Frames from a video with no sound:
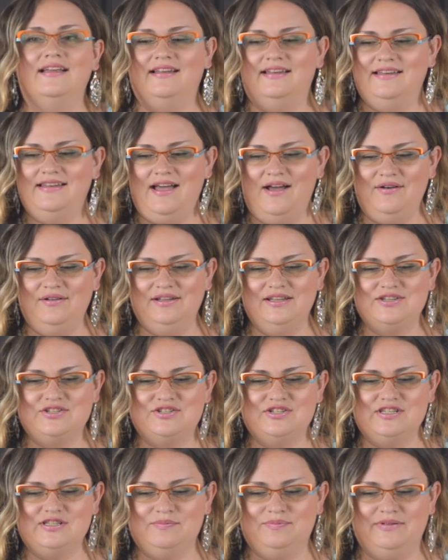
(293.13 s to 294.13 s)
Now let's
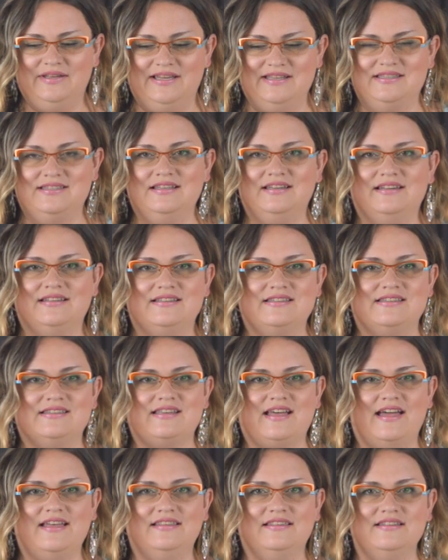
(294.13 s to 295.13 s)
just place it
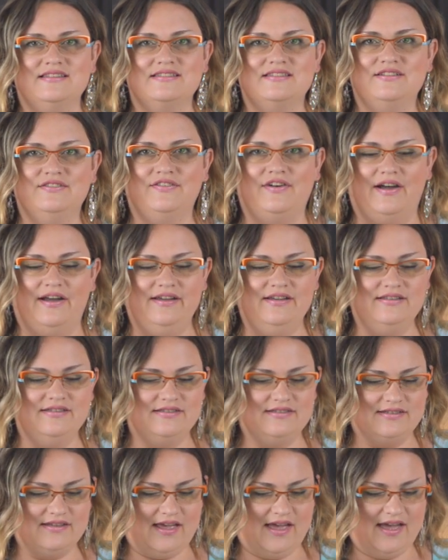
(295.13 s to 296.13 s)
inside this
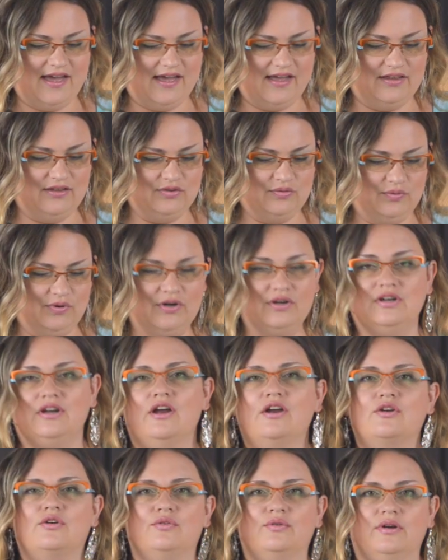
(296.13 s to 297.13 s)
device and we're
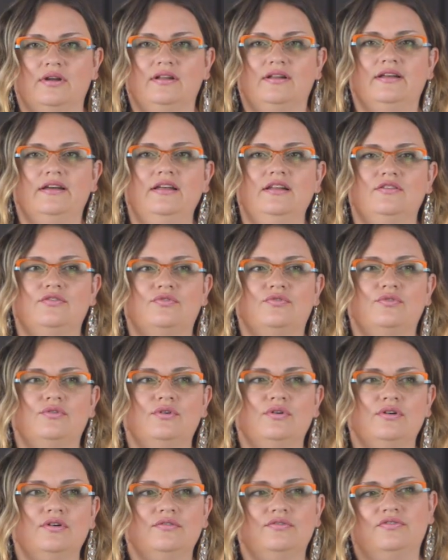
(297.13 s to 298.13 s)
gonna grill it
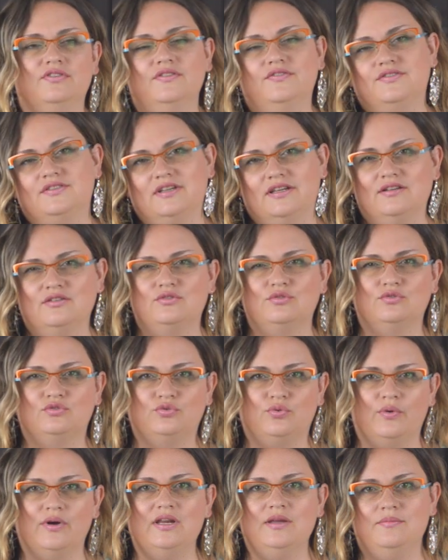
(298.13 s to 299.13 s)
for 15 to
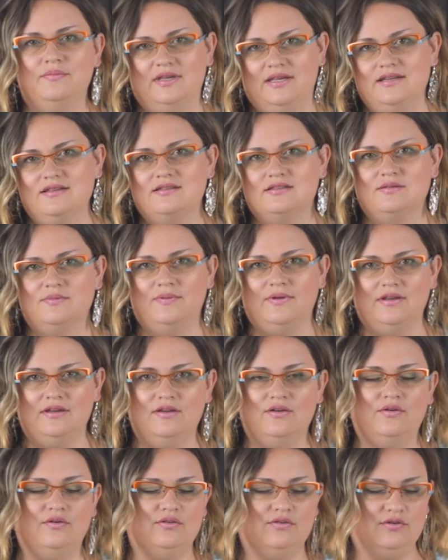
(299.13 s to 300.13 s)
20 minutes
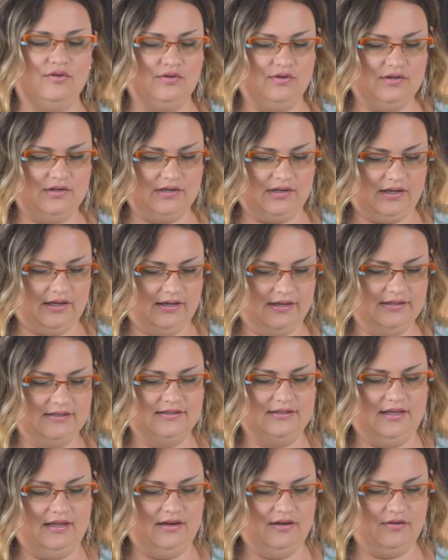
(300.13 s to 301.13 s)
depending on your heat
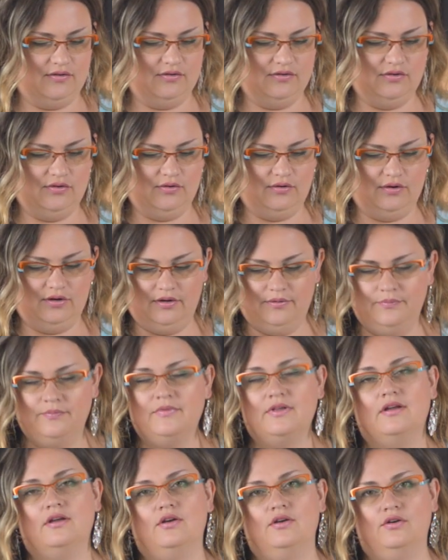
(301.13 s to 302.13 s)
setting on your
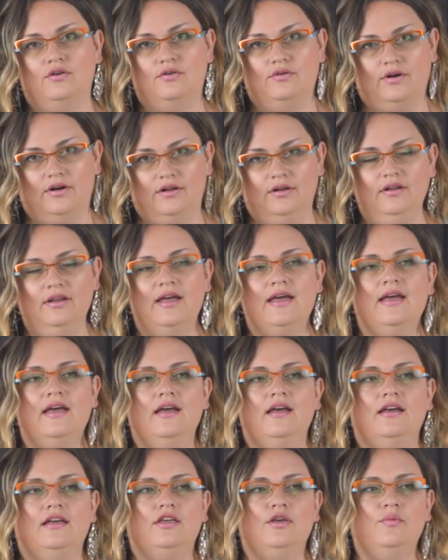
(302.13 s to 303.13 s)
grill.
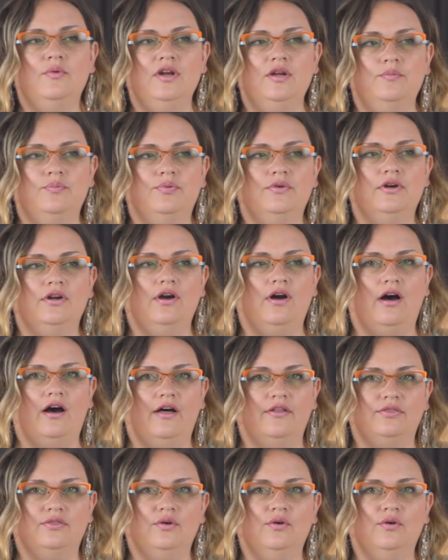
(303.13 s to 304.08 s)
You want it pretty hot